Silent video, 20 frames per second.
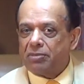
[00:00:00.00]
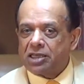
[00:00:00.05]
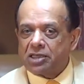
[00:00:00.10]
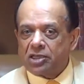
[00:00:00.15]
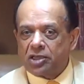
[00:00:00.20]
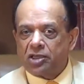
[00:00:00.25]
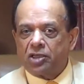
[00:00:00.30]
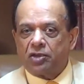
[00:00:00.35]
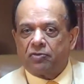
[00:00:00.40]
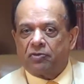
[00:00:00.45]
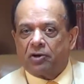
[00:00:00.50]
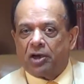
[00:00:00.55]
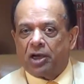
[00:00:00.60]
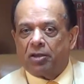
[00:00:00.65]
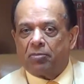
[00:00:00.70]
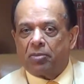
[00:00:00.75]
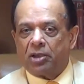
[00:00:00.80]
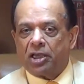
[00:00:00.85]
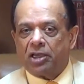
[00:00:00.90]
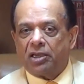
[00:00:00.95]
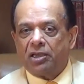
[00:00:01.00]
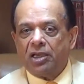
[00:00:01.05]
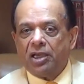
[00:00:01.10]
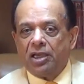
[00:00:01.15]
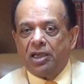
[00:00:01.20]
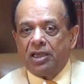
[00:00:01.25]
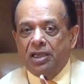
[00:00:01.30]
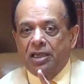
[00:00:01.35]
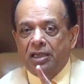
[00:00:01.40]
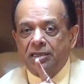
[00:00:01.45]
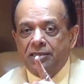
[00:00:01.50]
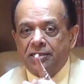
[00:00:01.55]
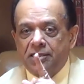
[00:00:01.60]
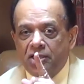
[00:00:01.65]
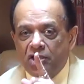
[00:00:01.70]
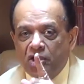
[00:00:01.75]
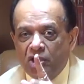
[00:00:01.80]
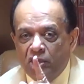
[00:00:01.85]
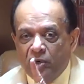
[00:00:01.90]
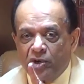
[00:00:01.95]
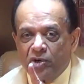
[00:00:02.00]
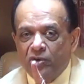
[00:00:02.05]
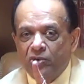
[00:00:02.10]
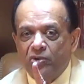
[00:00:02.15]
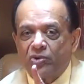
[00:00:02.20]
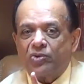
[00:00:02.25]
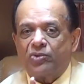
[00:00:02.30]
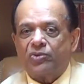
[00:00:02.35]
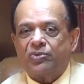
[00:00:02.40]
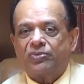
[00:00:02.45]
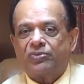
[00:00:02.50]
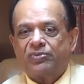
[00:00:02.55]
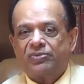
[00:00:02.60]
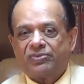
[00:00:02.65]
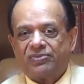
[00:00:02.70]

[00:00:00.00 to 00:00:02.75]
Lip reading: message of IB is you